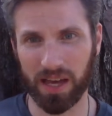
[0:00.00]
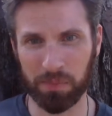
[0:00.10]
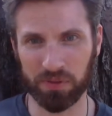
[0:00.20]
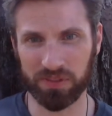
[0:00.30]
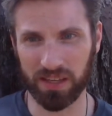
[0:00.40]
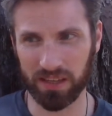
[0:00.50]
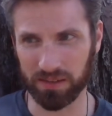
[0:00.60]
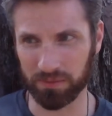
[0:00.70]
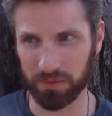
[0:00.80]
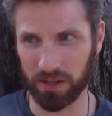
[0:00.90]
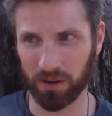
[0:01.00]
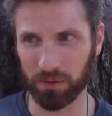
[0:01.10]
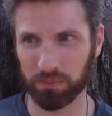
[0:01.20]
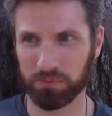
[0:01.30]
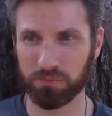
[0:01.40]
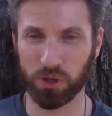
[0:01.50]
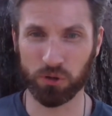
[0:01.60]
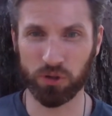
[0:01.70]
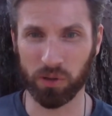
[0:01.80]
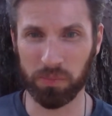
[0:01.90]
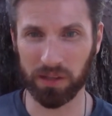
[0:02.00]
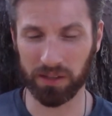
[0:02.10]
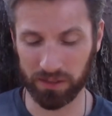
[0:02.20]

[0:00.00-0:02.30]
empathy and, social ability